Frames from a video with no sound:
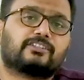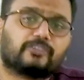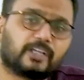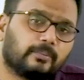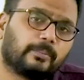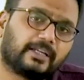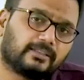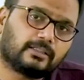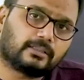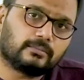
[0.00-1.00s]
If you can break
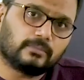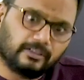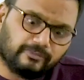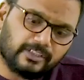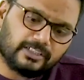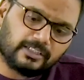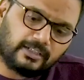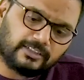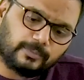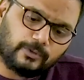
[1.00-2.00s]
the term, differentiate
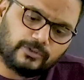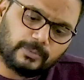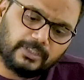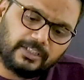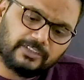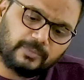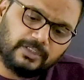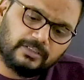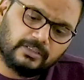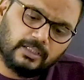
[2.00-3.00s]
responsibilities
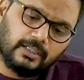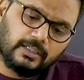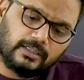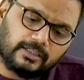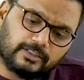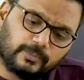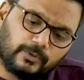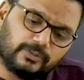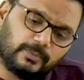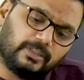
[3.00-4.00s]
means the
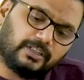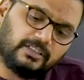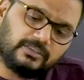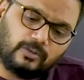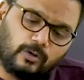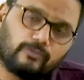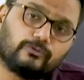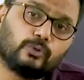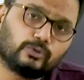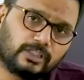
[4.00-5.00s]
responsibilities of
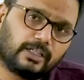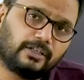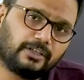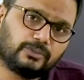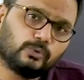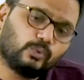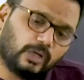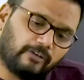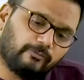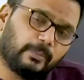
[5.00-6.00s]
those countries who
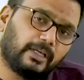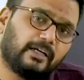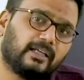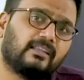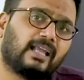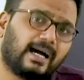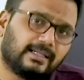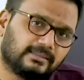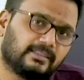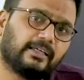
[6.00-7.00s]
have made a
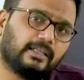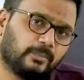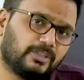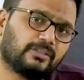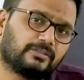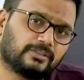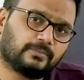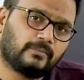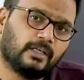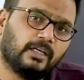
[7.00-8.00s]
large scale emissions
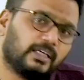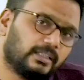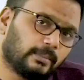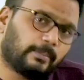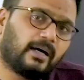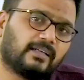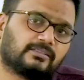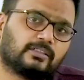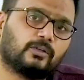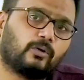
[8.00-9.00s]
in the
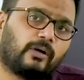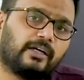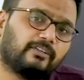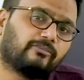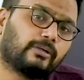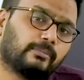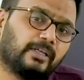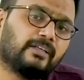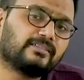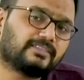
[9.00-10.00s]
past, quite from
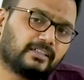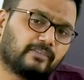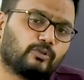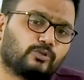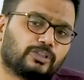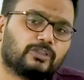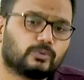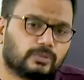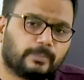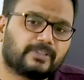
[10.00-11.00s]
industrial revolution
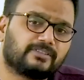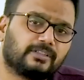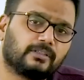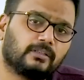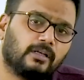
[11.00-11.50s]
to the present,